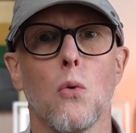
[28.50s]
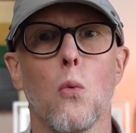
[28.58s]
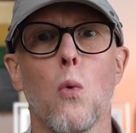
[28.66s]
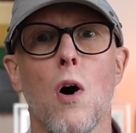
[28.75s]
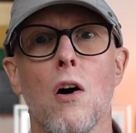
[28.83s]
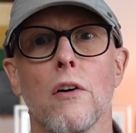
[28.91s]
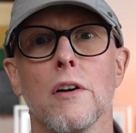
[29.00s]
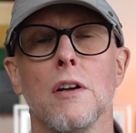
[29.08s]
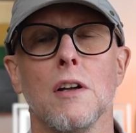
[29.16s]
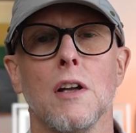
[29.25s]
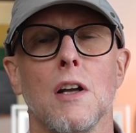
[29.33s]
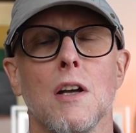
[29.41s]
one
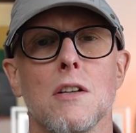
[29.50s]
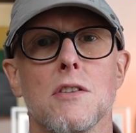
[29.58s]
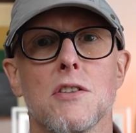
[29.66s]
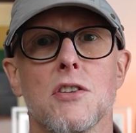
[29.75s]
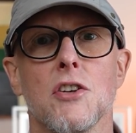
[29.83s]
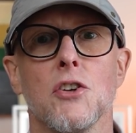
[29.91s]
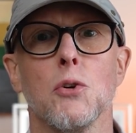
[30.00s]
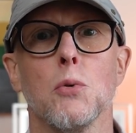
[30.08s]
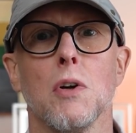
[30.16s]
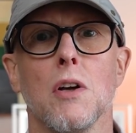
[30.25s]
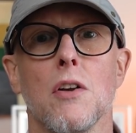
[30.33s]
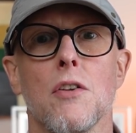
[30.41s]

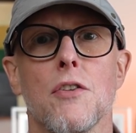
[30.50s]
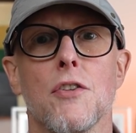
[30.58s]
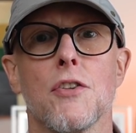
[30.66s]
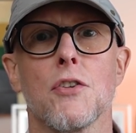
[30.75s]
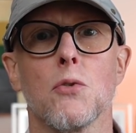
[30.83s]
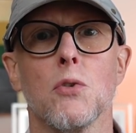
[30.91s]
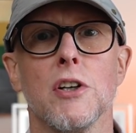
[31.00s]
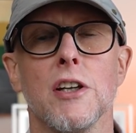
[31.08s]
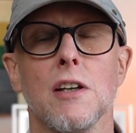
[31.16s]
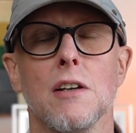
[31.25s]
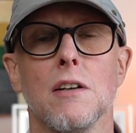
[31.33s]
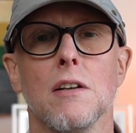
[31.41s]
two,
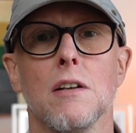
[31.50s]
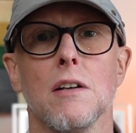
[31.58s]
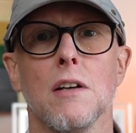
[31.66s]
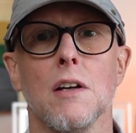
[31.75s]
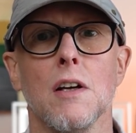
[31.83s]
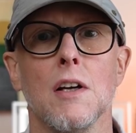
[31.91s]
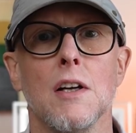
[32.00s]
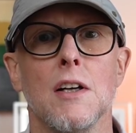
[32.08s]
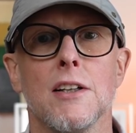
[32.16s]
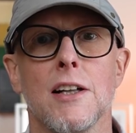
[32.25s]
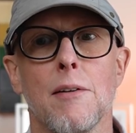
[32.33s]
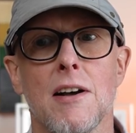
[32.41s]
three.
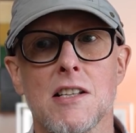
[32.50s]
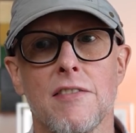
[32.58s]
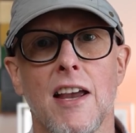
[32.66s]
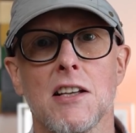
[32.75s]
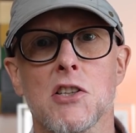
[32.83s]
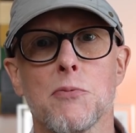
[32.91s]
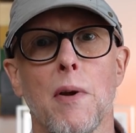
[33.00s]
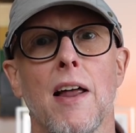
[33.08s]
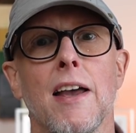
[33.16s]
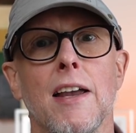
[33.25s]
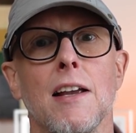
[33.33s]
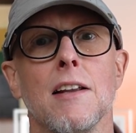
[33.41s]
Now, as I've
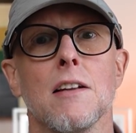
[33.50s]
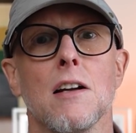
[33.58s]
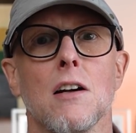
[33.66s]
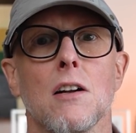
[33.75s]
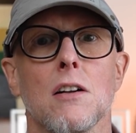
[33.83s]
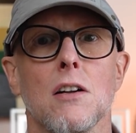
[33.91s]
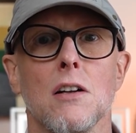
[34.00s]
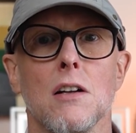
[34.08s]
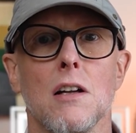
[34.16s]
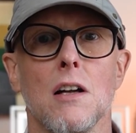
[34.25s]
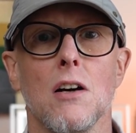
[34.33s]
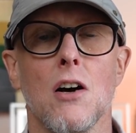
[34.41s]
explained on
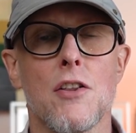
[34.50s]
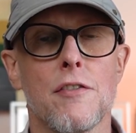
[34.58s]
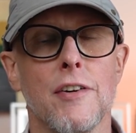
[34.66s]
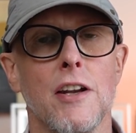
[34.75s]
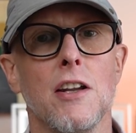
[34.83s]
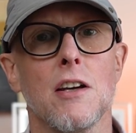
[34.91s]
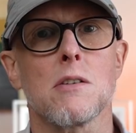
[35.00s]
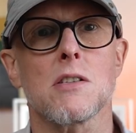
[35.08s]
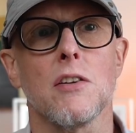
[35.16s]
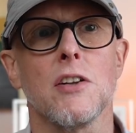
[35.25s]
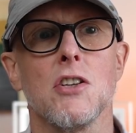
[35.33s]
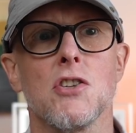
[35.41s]
other videos
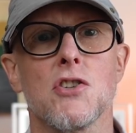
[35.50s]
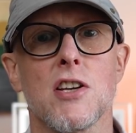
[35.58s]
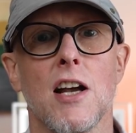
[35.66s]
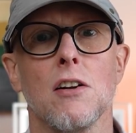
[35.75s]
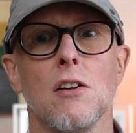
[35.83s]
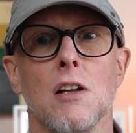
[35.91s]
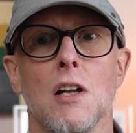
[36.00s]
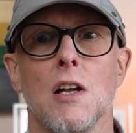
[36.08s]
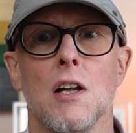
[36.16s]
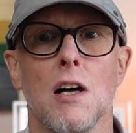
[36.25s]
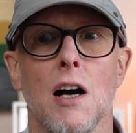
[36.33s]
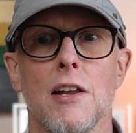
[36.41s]
on this channel,
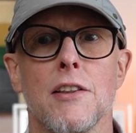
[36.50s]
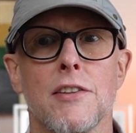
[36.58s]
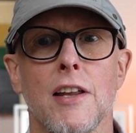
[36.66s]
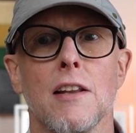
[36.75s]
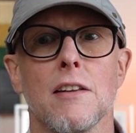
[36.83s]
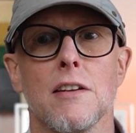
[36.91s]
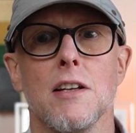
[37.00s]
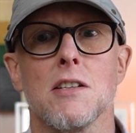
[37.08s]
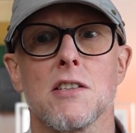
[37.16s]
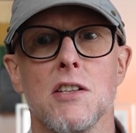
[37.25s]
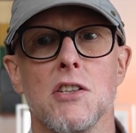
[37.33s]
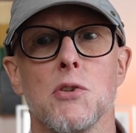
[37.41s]
I think the
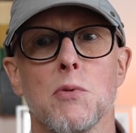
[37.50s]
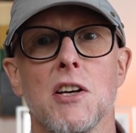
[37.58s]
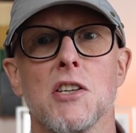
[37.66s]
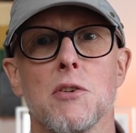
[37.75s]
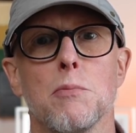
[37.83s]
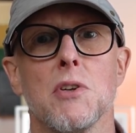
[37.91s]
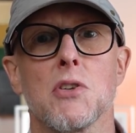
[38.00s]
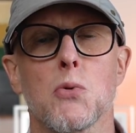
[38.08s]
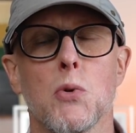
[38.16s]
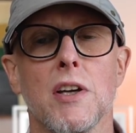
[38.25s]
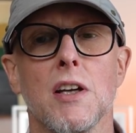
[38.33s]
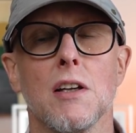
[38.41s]
situation
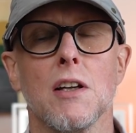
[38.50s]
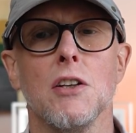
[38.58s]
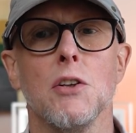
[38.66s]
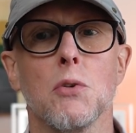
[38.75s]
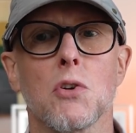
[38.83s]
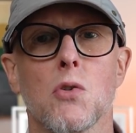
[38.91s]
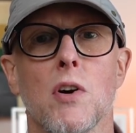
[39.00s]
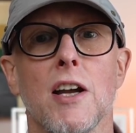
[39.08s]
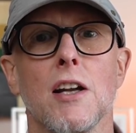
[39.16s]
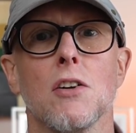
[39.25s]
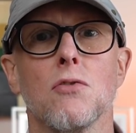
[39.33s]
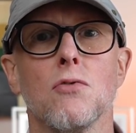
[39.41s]
between
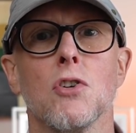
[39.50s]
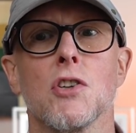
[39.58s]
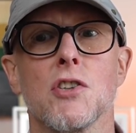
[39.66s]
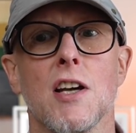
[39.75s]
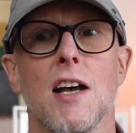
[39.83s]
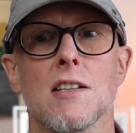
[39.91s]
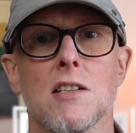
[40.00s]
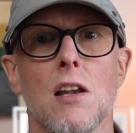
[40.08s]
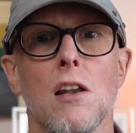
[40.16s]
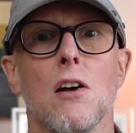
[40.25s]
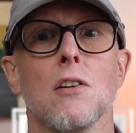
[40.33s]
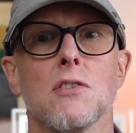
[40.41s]
Ukraine and Russia has a
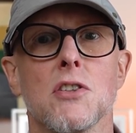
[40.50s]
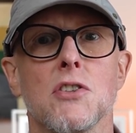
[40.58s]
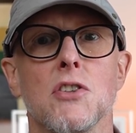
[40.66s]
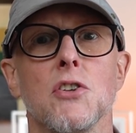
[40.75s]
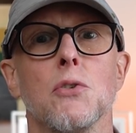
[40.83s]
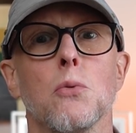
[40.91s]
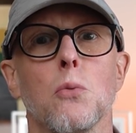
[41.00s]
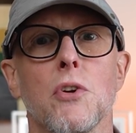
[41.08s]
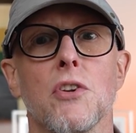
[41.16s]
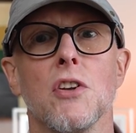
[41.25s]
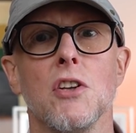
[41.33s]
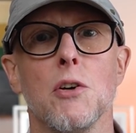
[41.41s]
lot to do
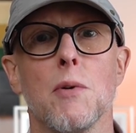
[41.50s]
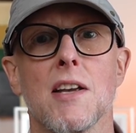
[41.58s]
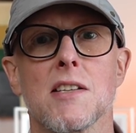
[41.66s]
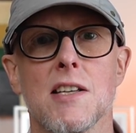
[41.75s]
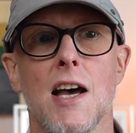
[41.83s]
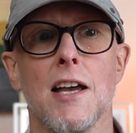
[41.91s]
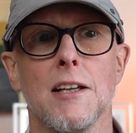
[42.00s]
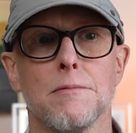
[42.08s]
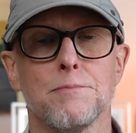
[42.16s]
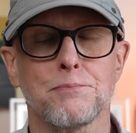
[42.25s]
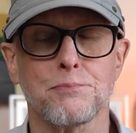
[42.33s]
with the USA.